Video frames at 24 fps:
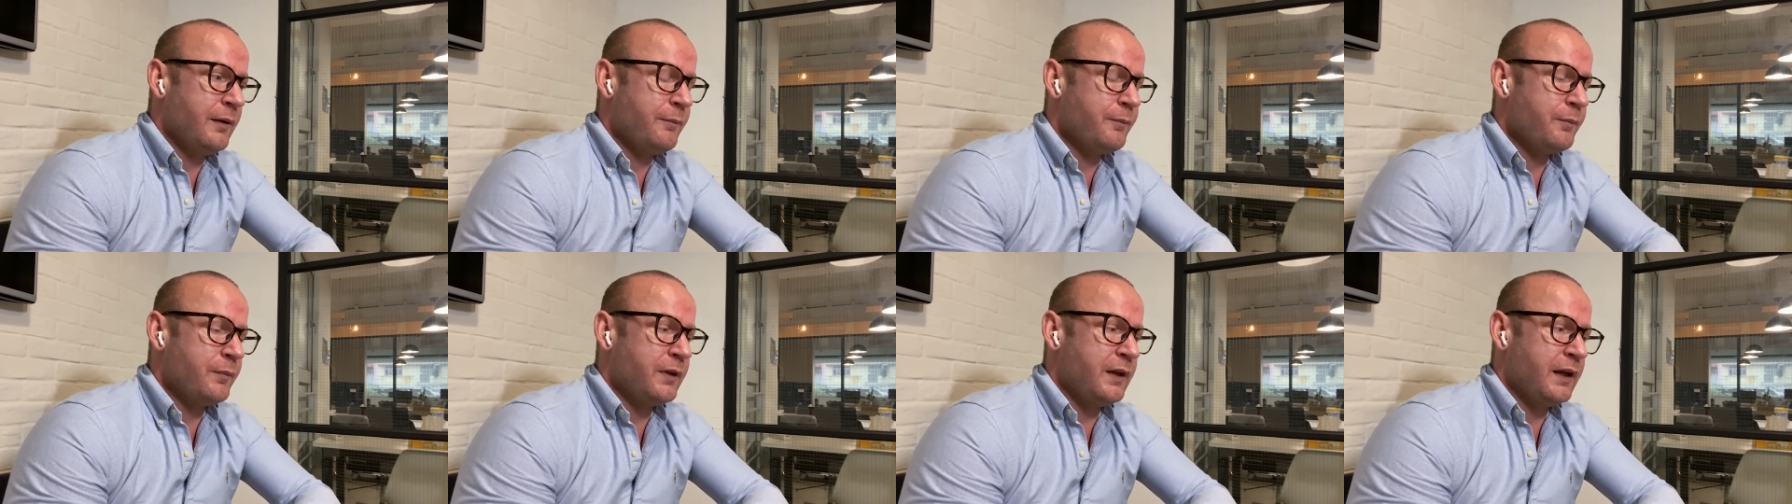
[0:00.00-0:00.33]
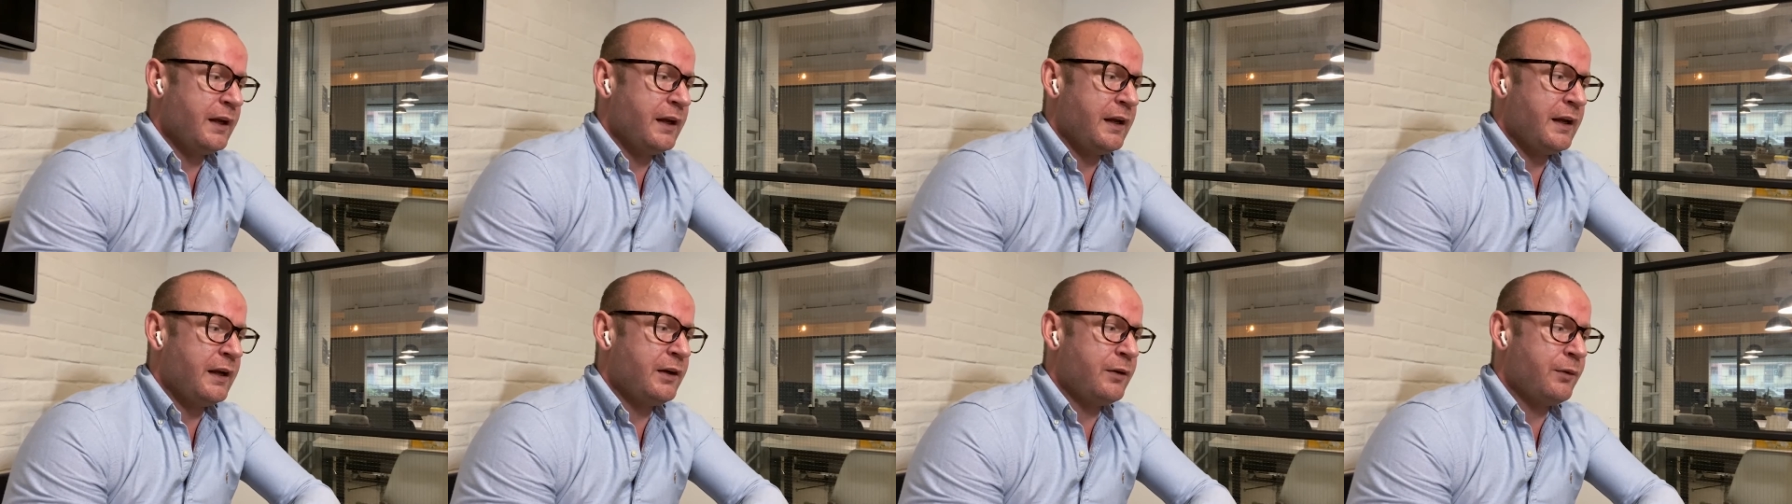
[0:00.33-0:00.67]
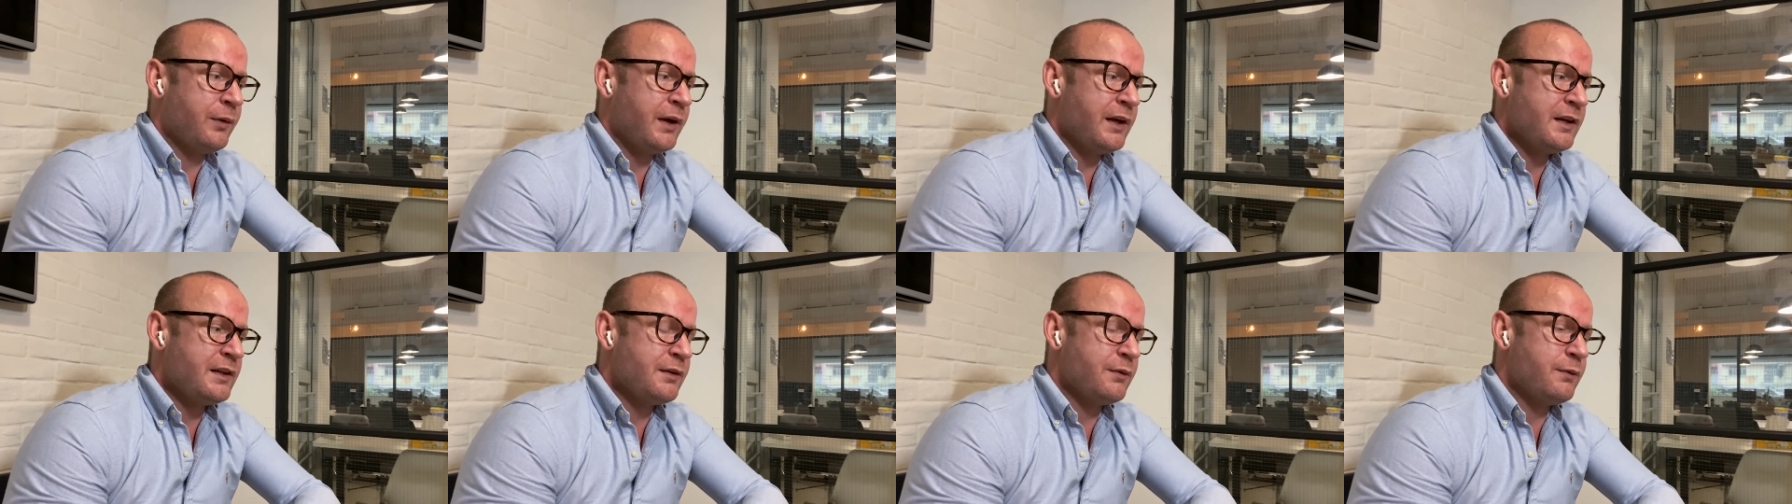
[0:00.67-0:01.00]
They
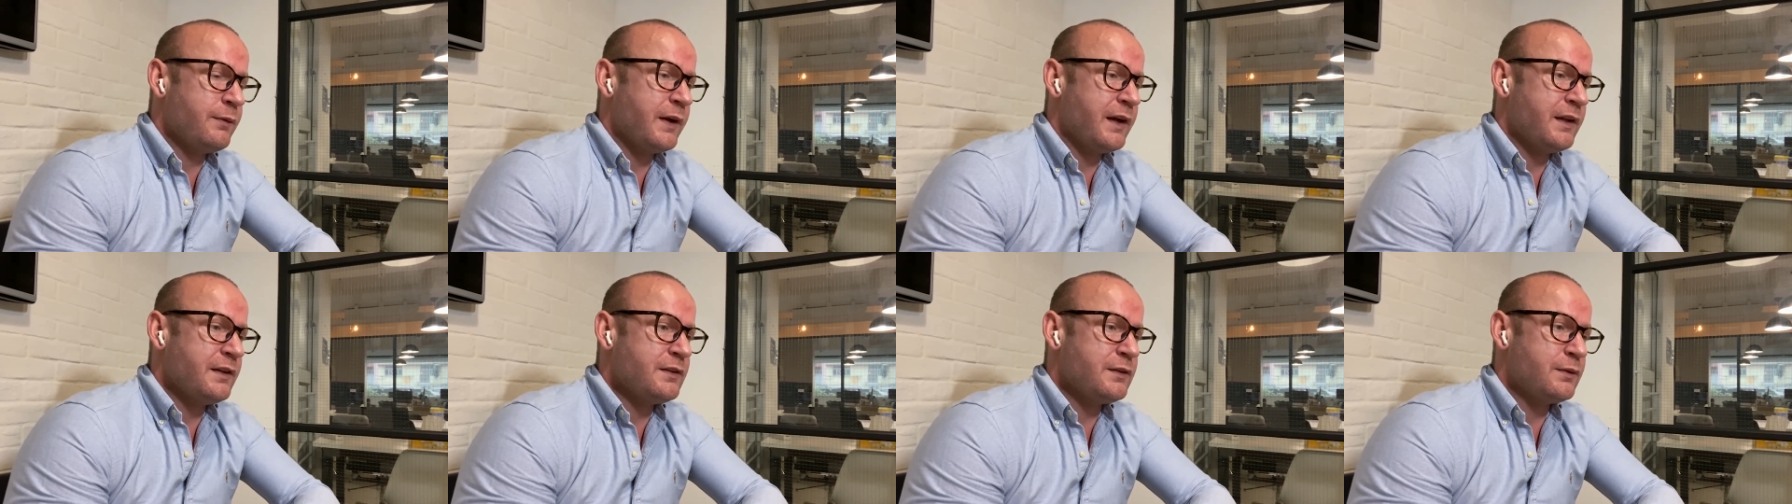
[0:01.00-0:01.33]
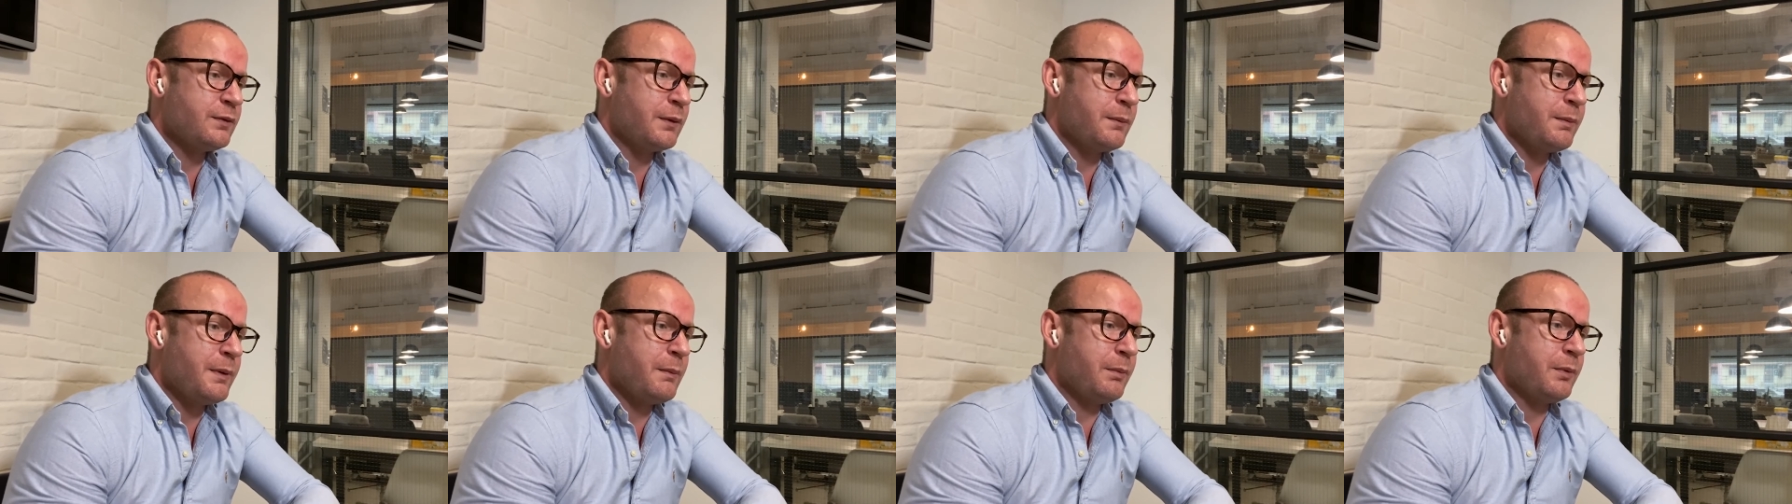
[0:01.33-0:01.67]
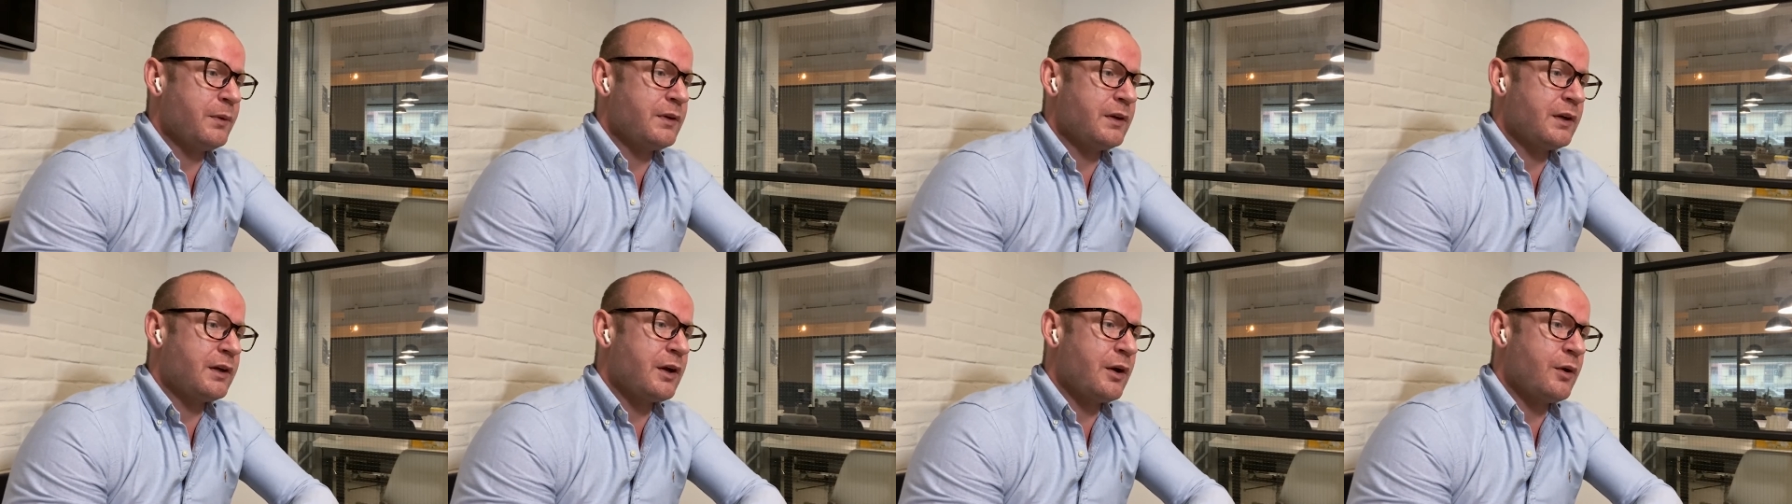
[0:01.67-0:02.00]
create events for people
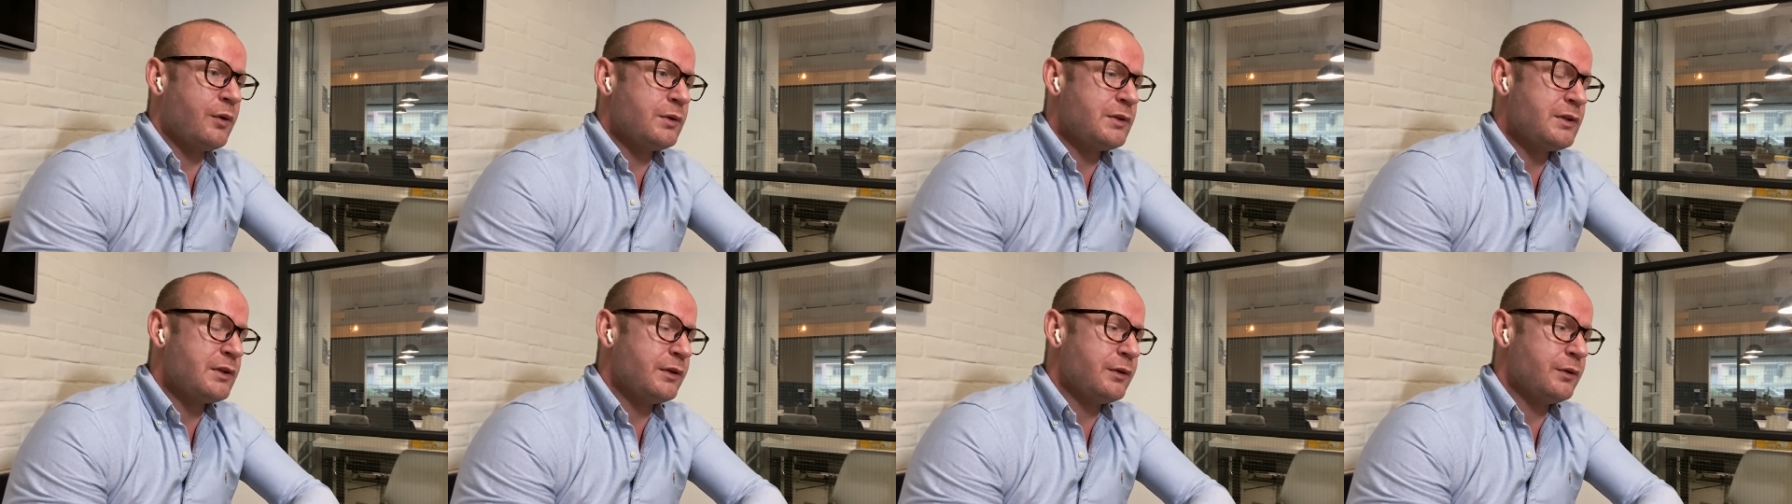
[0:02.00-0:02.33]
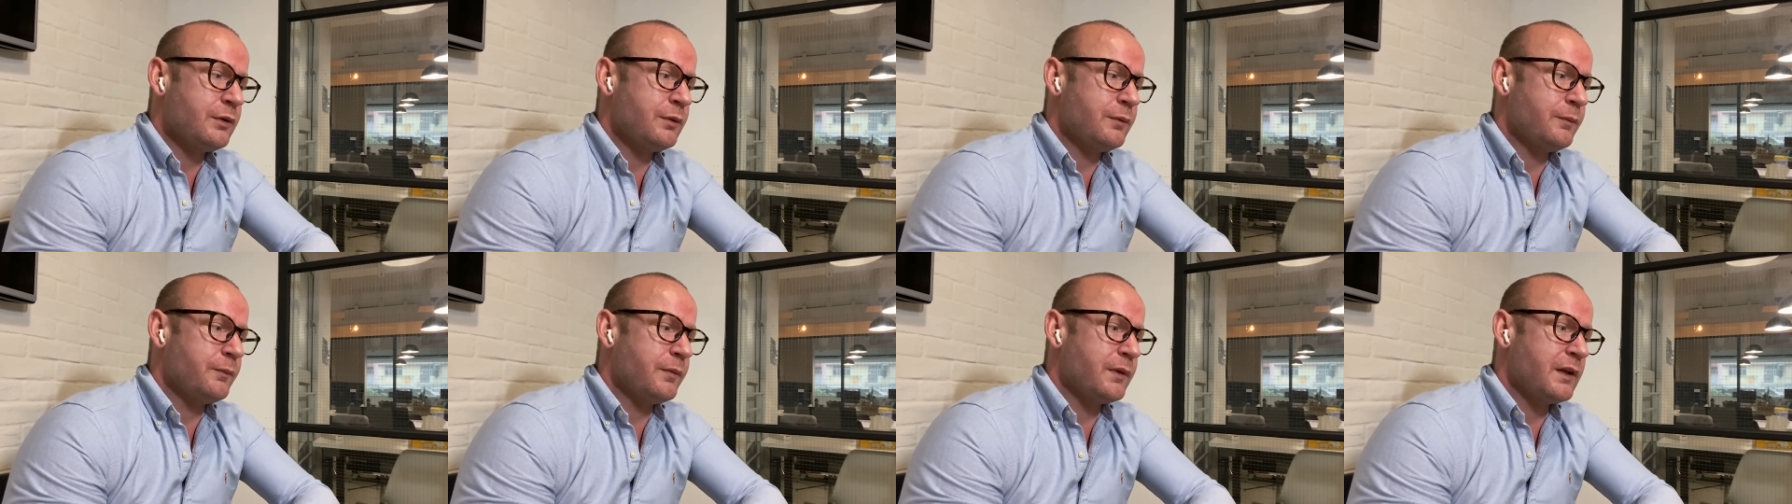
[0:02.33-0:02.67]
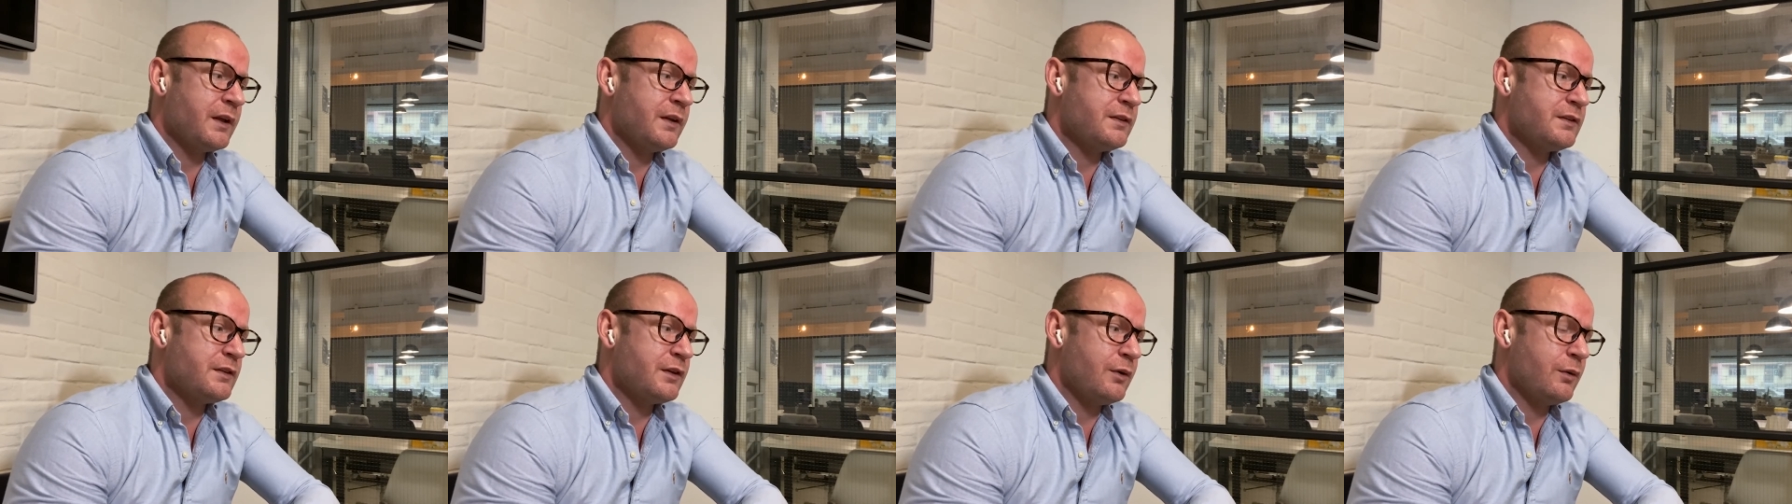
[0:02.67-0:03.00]
to go to,
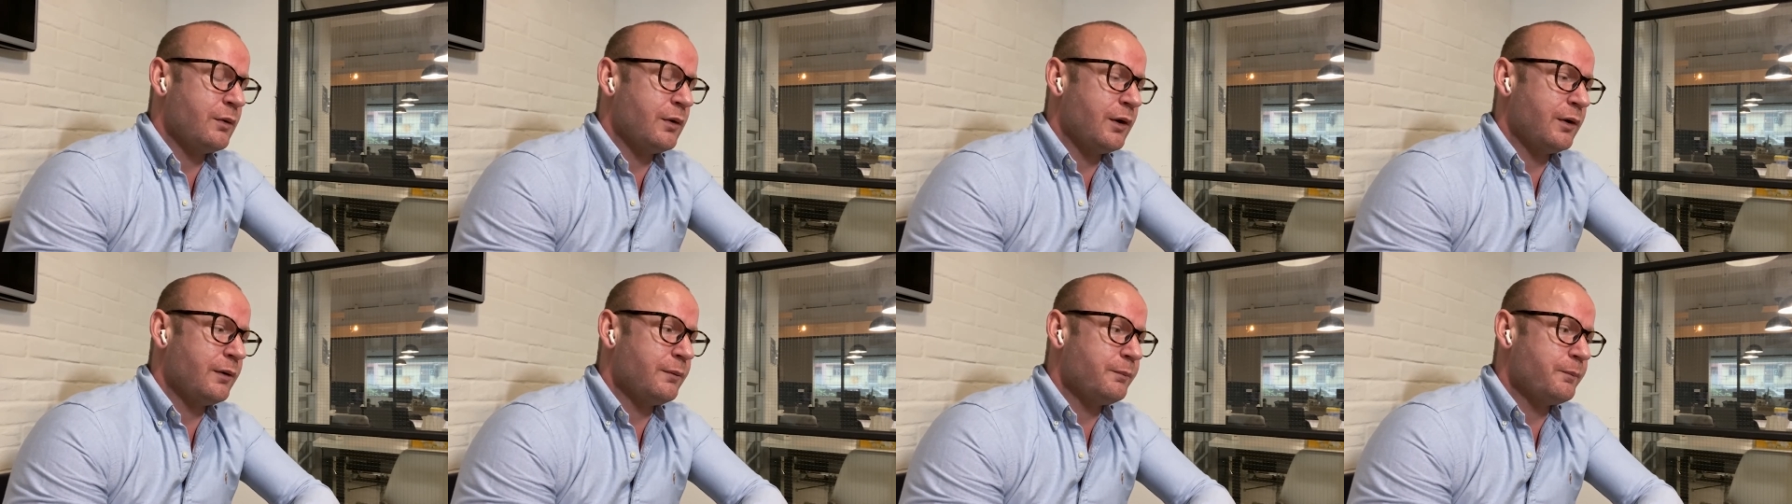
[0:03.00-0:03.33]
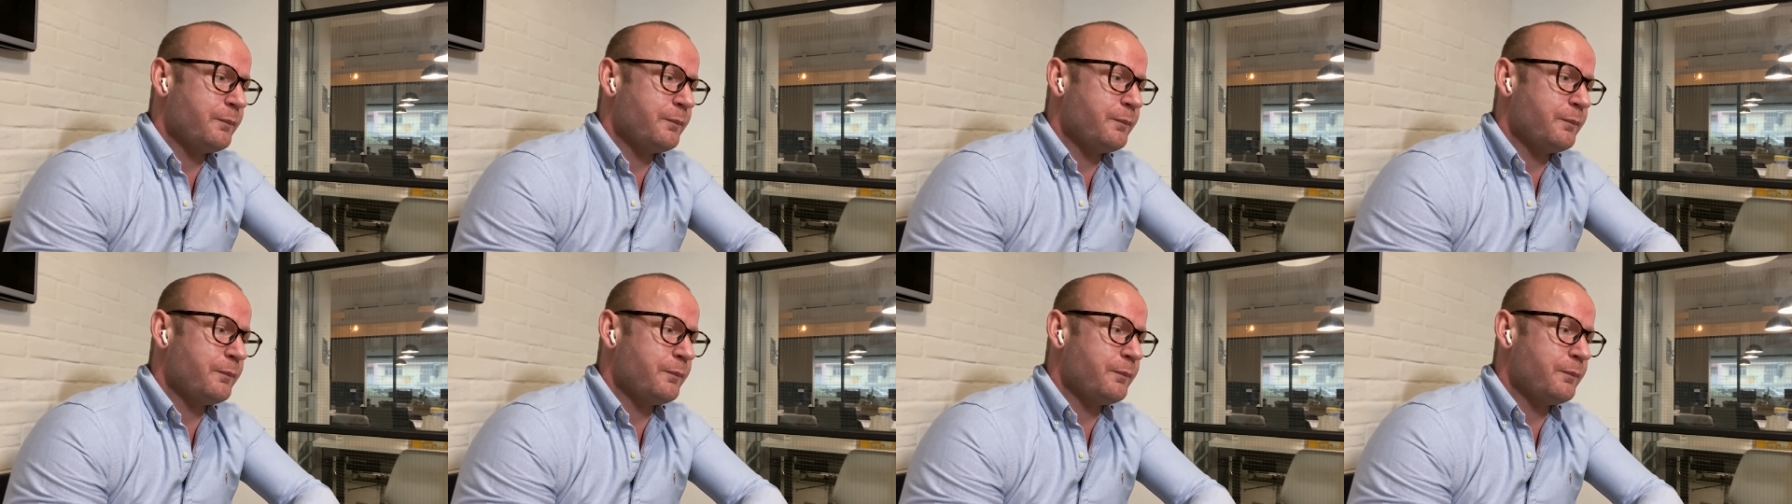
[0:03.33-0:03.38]
and so on.